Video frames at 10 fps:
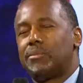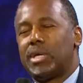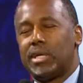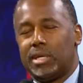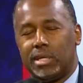
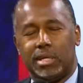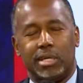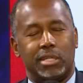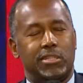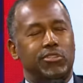me
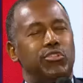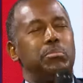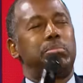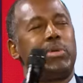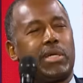there's a
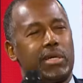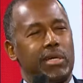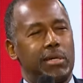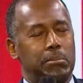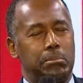big
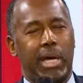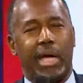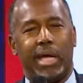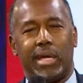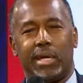
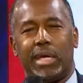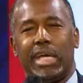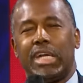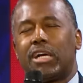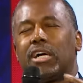bang
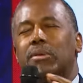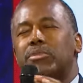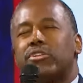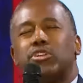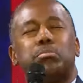and it comes
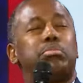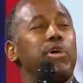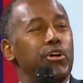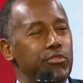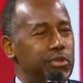into
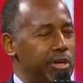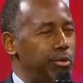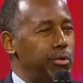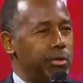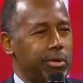perfect
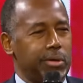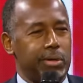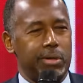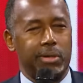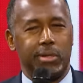order
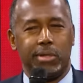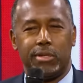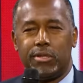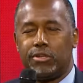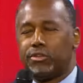
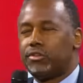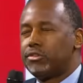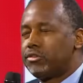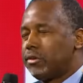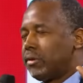
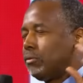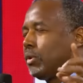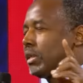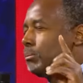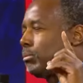so that we could